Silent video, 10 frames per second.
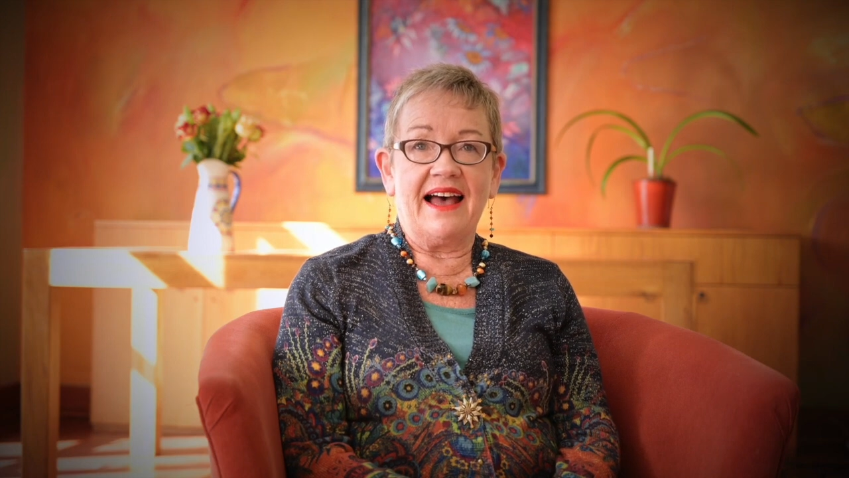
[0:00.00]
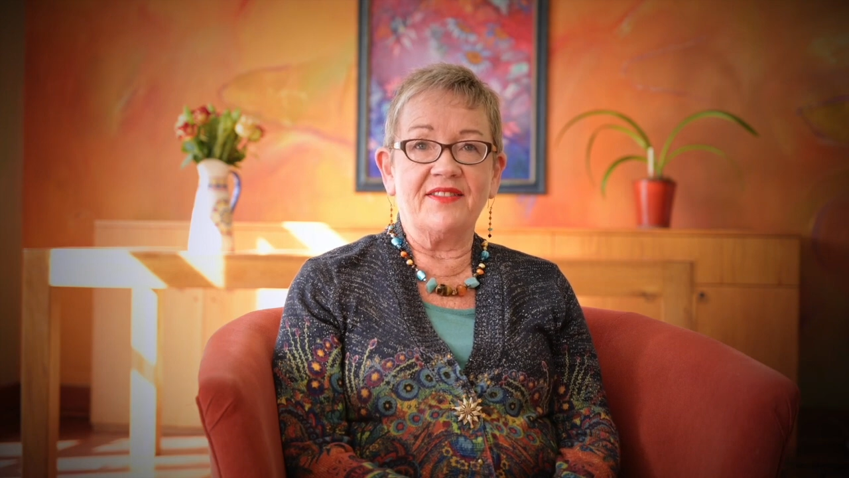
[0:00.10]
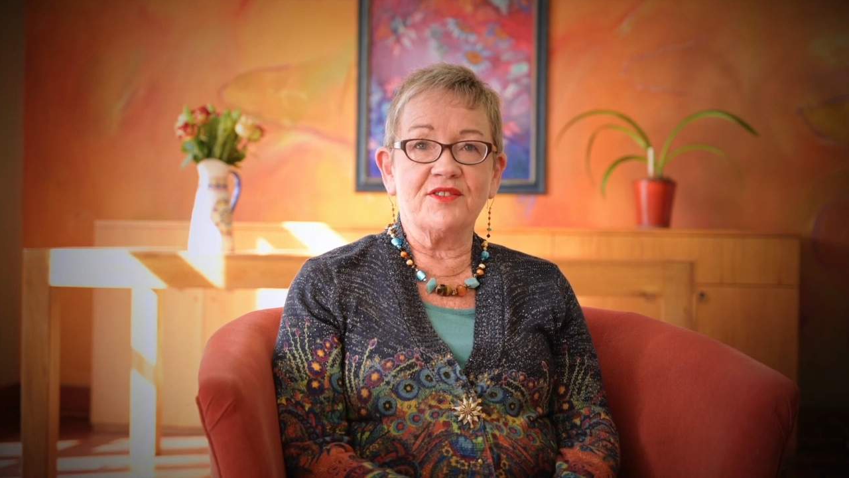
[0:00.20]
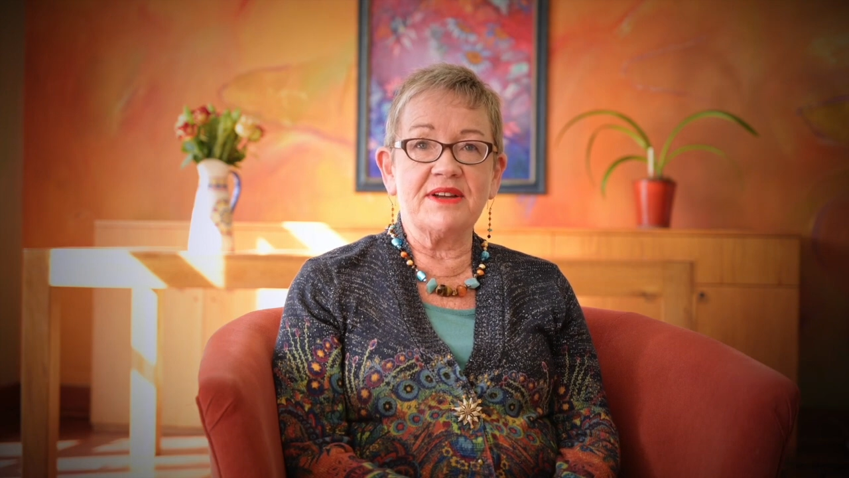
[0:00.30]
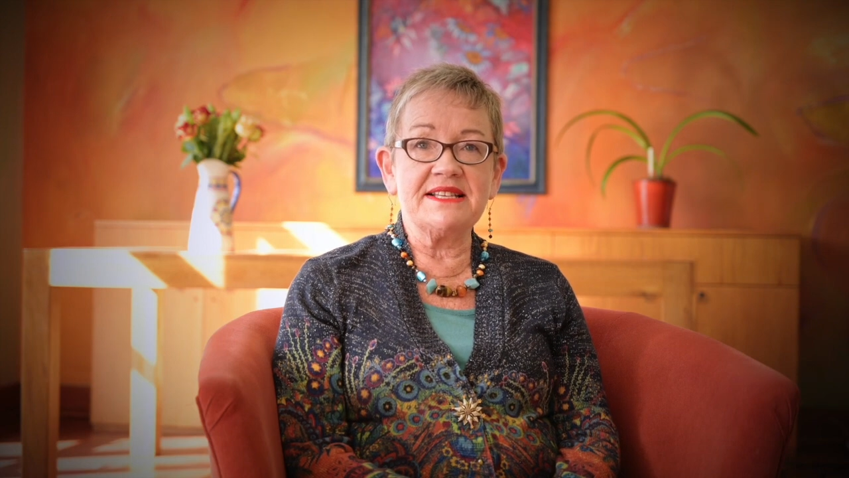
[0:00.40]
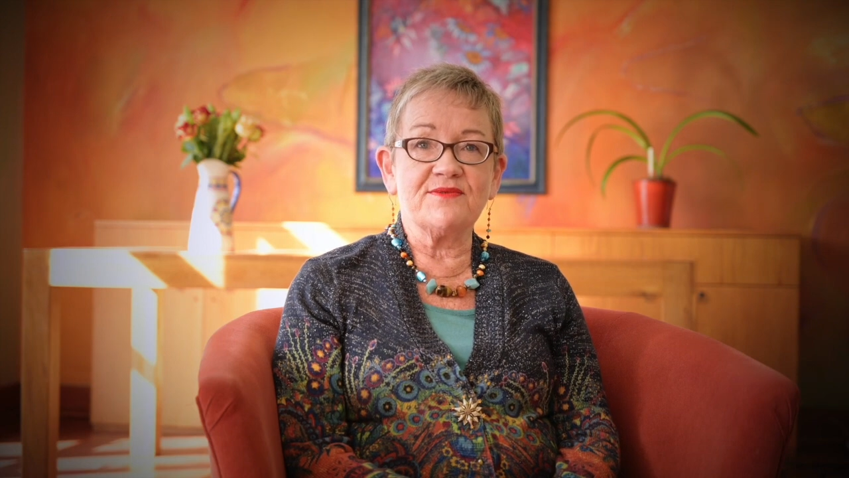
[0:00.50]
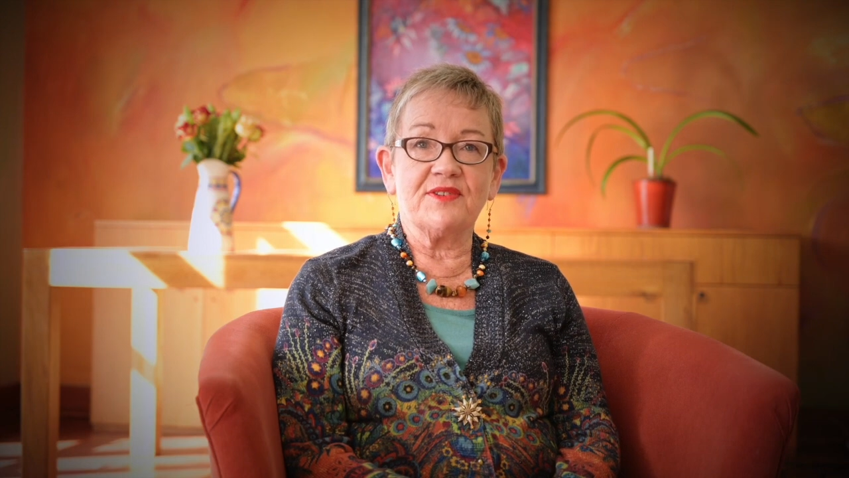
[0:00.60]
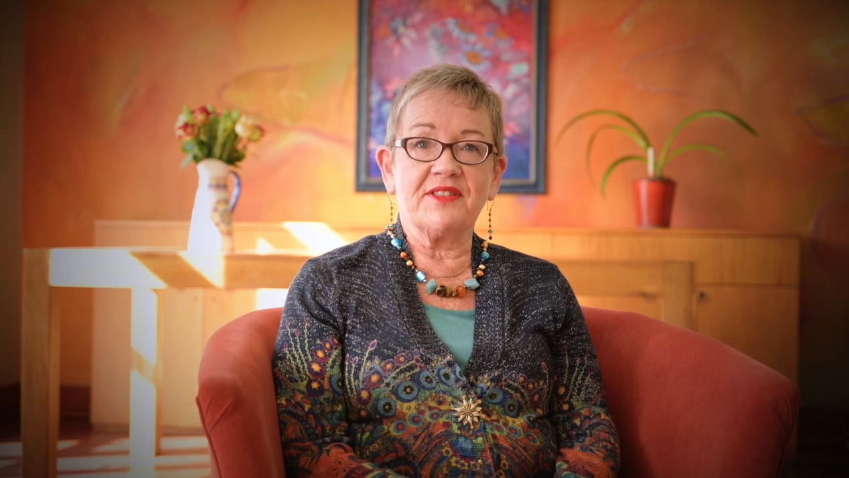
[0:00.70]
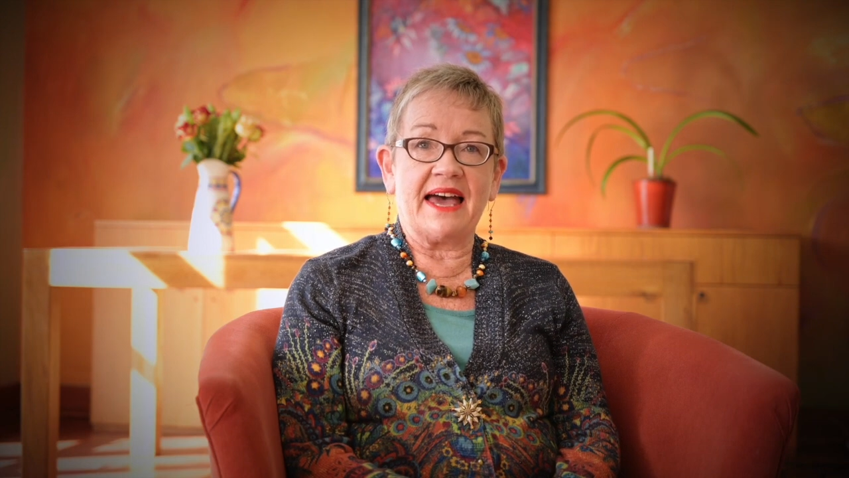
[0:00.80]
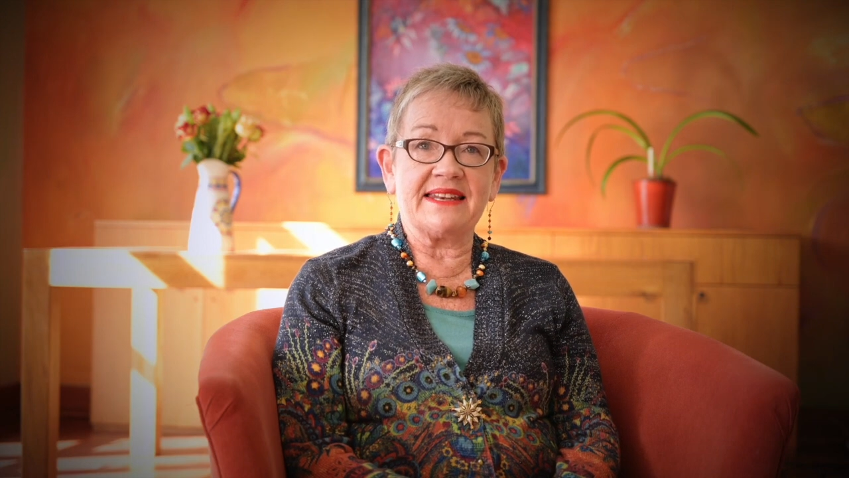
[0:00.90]
And the reason
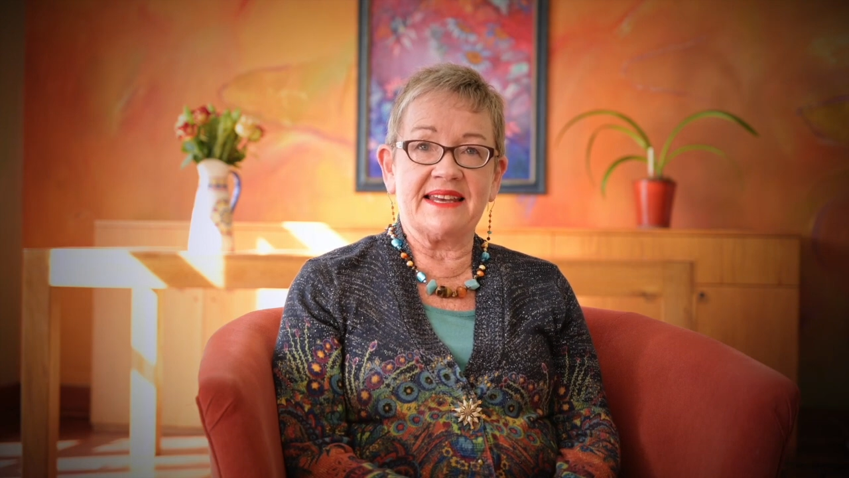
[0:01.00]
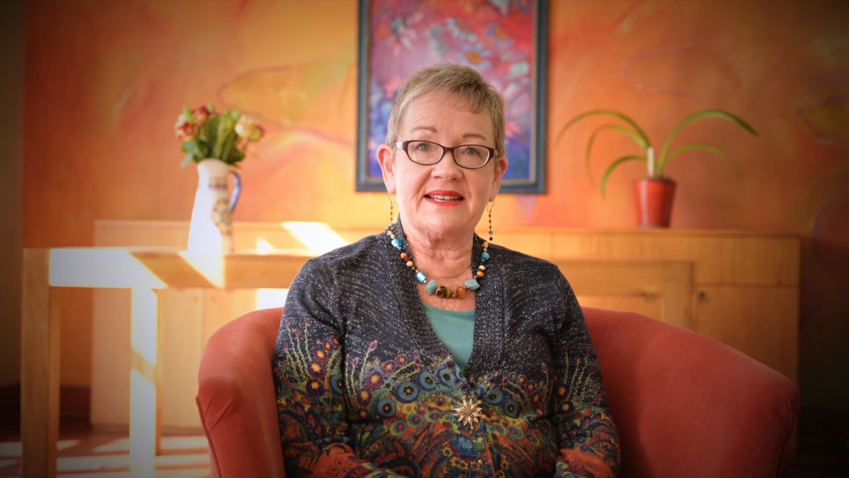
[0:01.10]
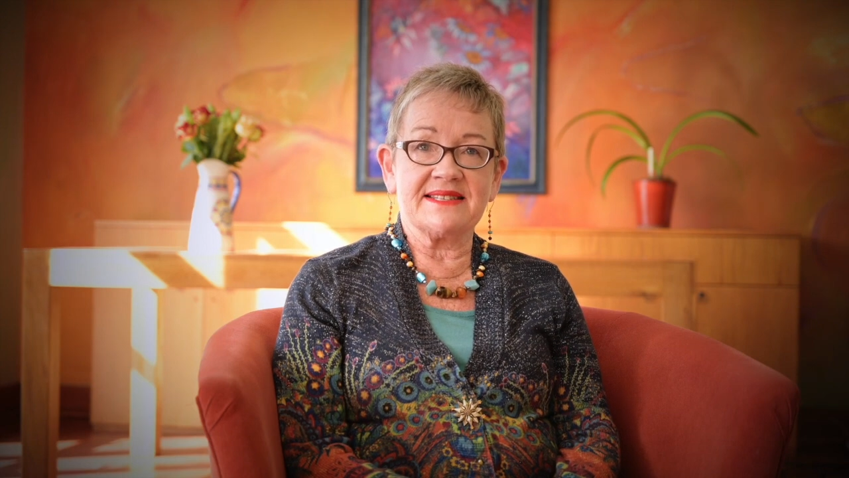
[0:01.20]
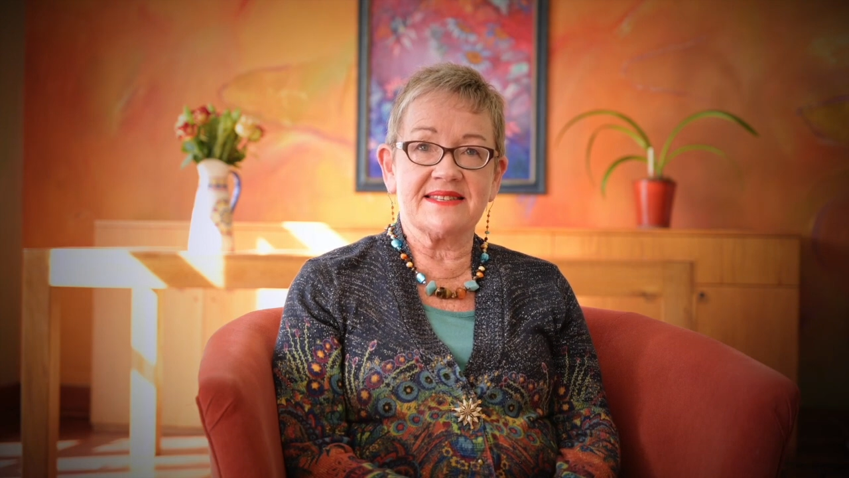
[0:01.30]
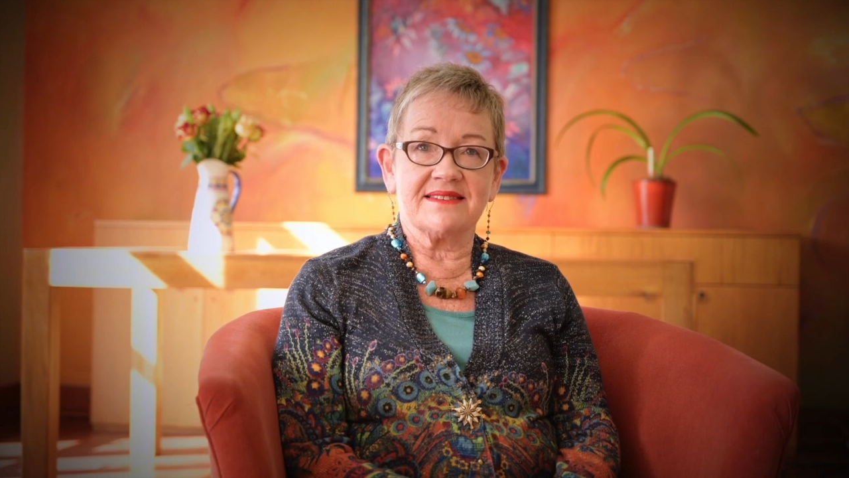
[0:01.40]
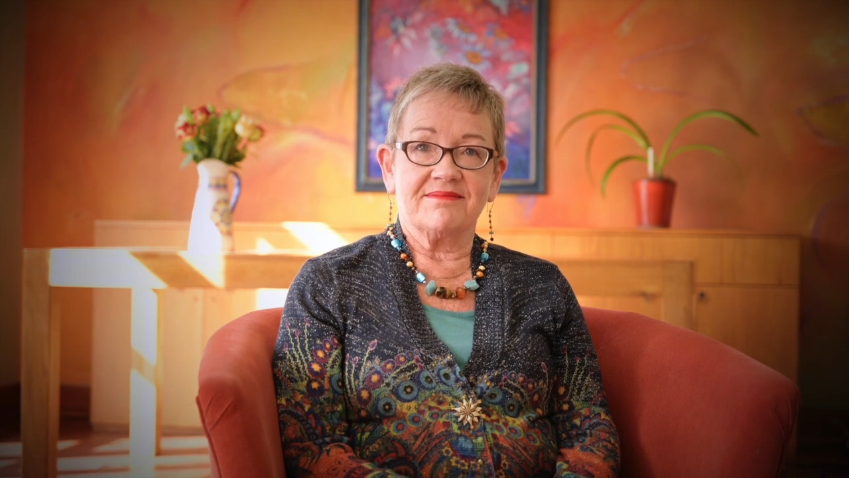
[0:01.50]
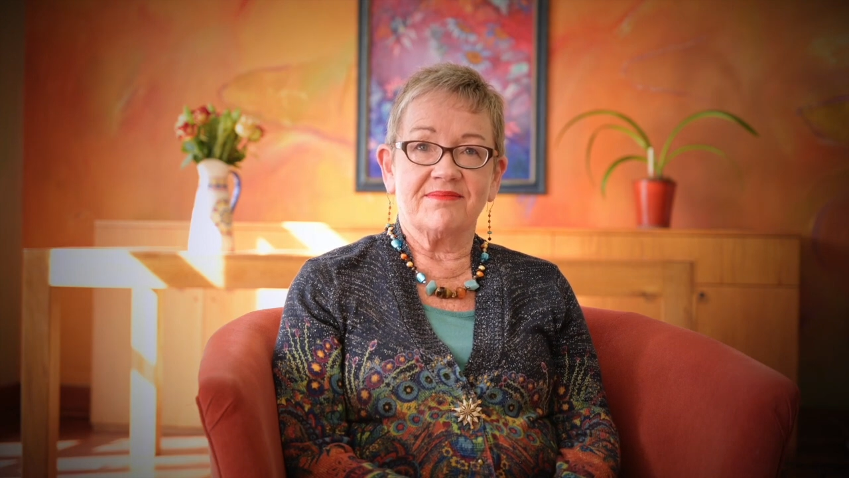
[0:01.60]
for that is